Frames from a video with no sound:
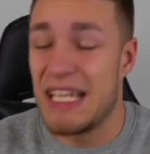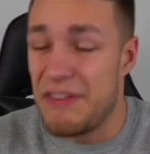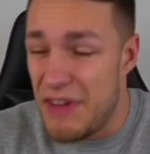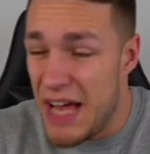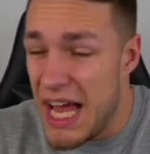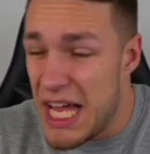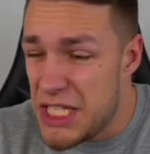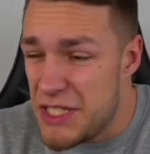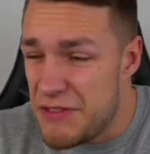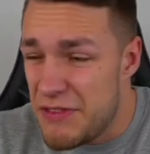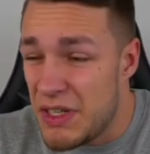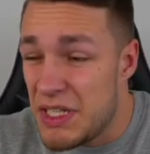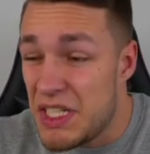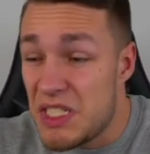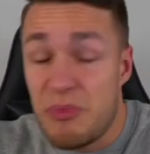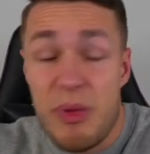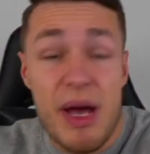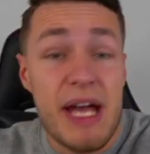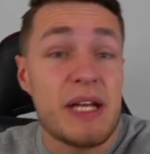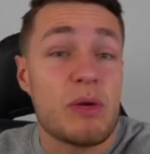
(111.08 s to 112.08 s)
that if a hedge fund
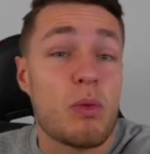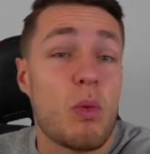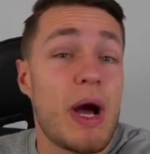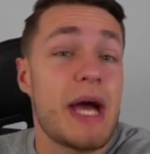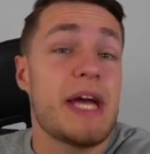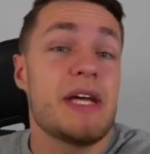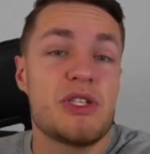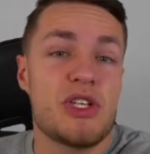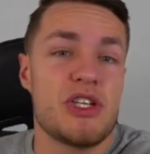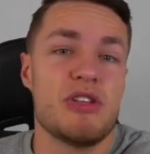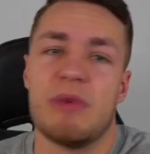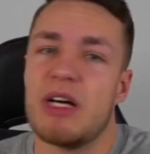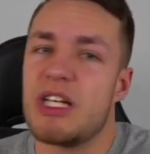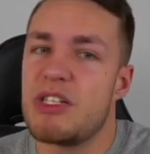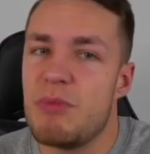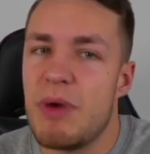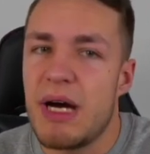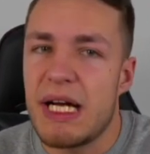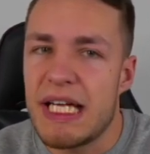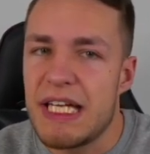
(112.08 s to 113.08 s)
has paid way too
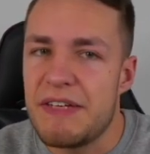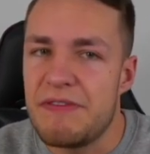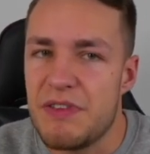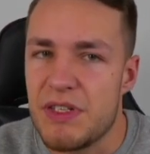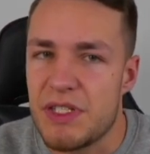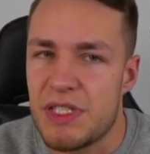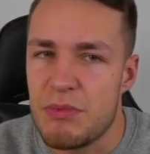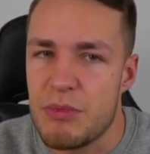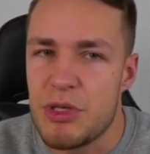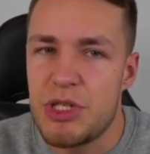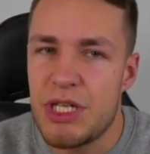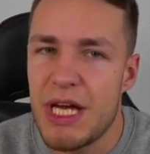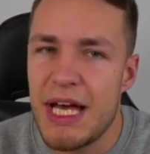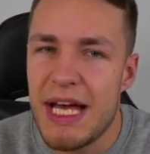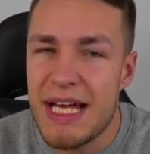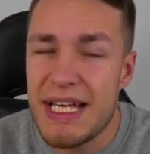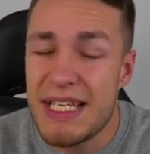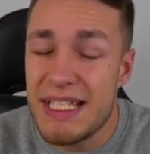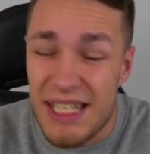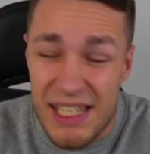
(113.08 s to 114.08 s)
much money for some
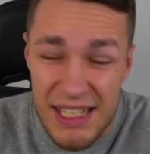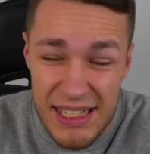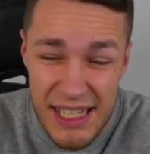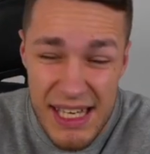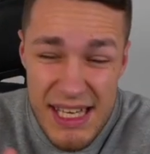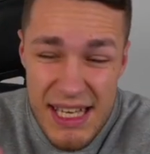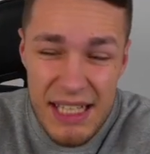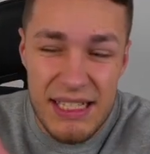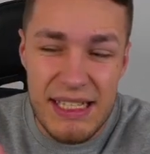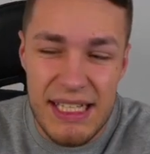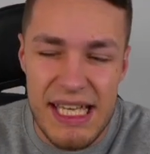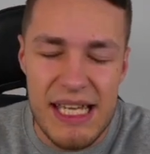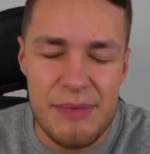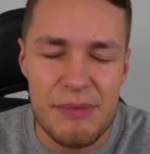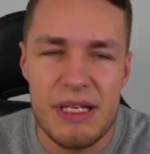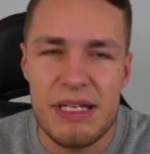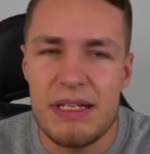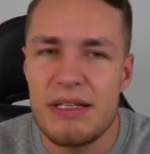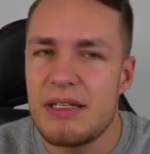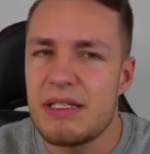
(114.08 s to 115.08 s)
shares, they can
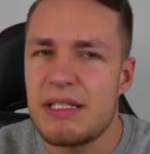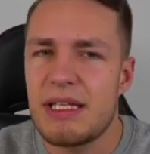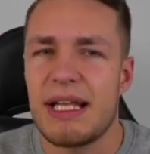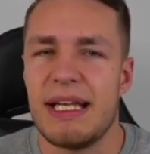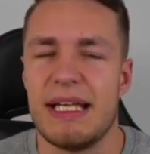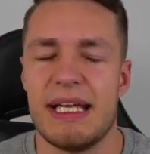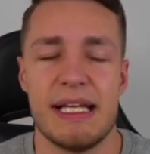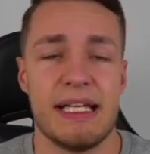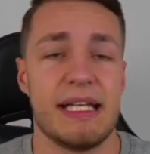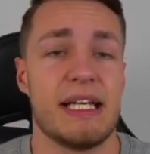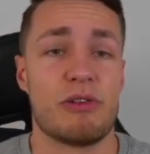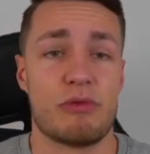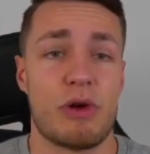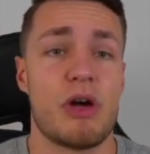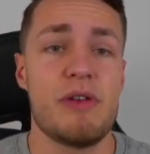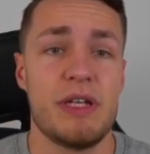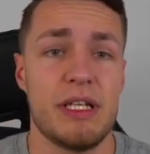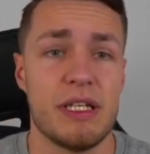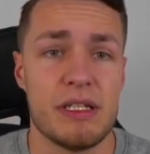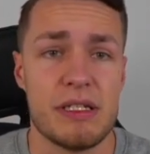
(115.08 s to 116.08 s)
deem it as clearly
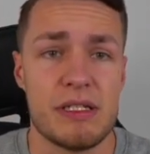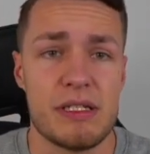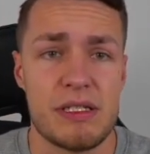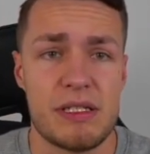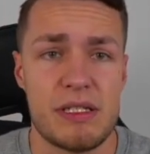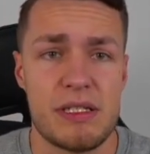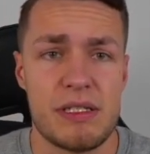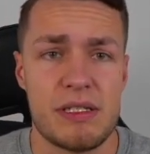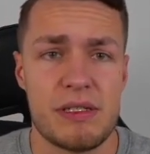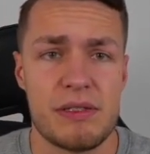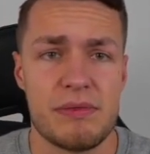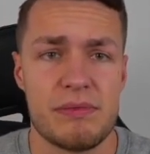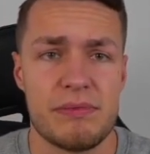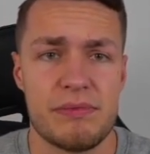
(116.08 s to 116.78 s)
erroneous.